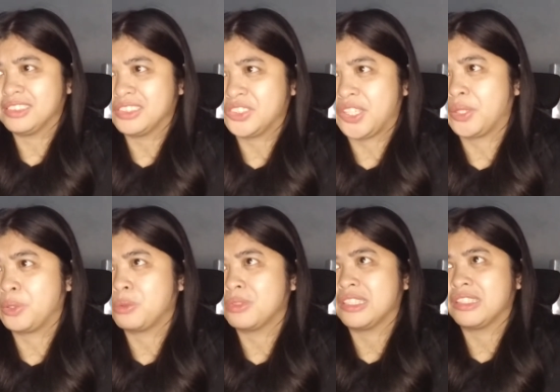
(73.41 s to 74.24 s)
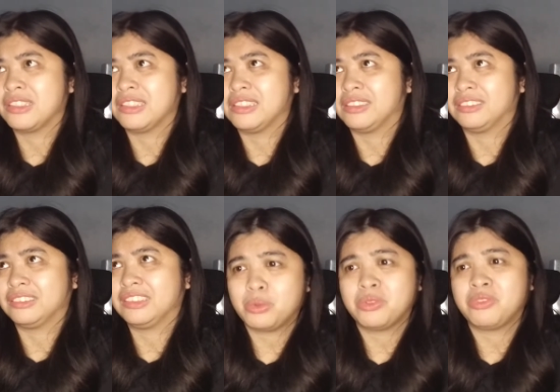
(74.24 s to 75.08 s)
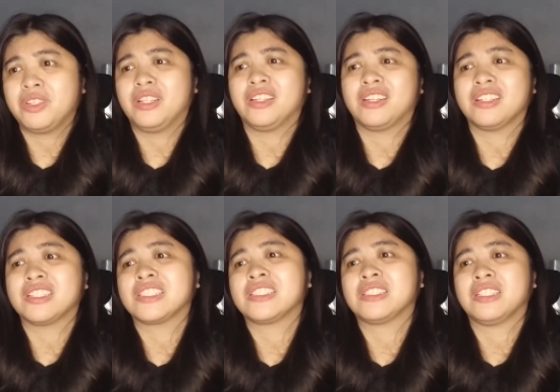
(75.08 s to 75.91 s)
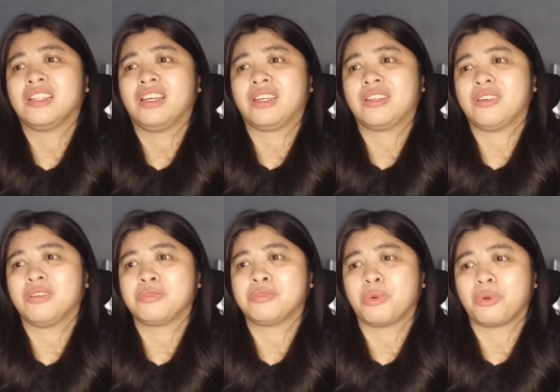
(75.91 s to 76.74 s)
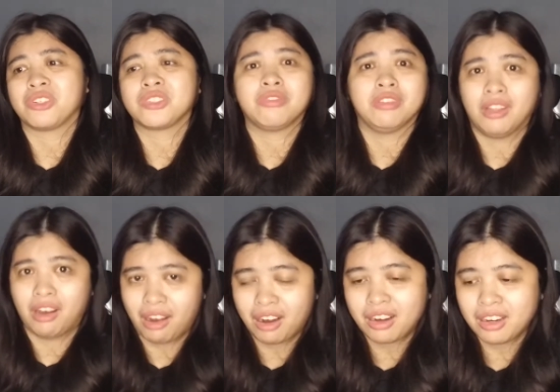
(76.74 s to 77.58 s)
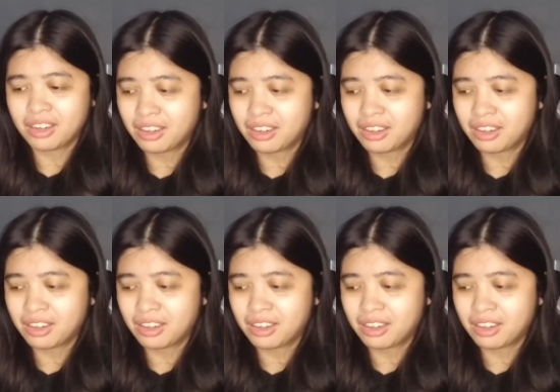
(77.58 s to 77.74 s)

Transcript: genuine and you will feel that it's like a forced vlog.